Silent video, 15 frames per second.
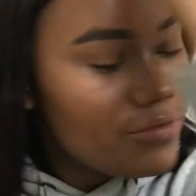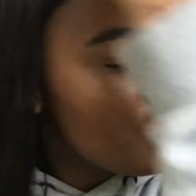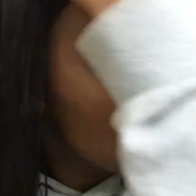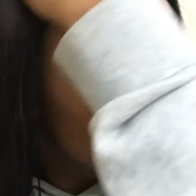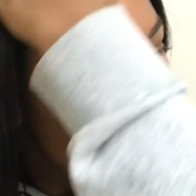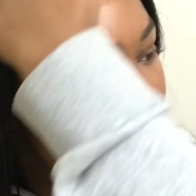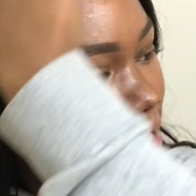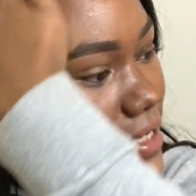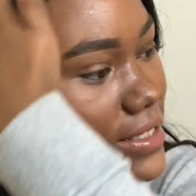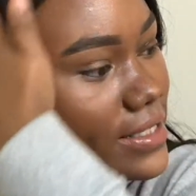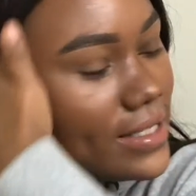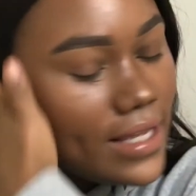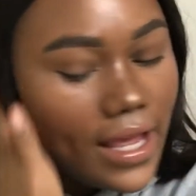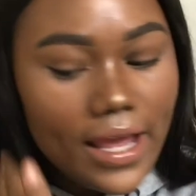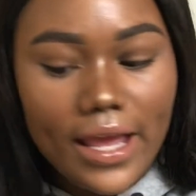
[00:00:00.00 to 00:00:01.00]

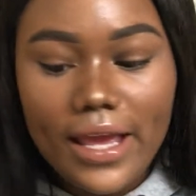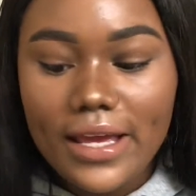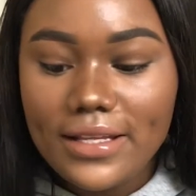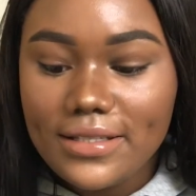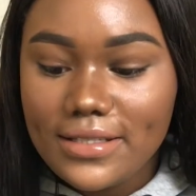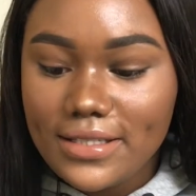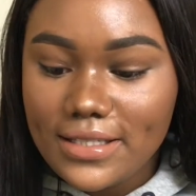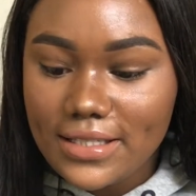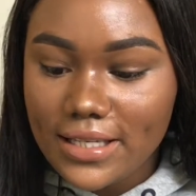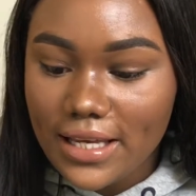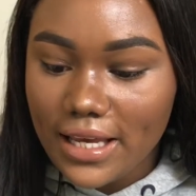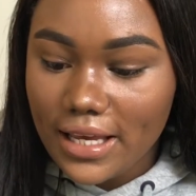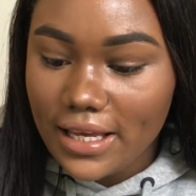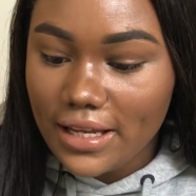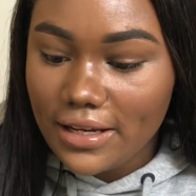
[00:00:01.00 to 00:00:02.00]
face and
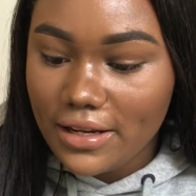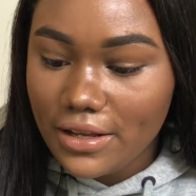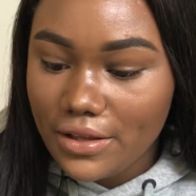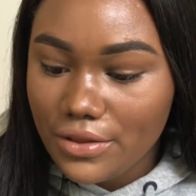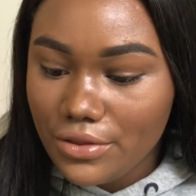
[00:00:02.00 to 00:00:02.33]
skin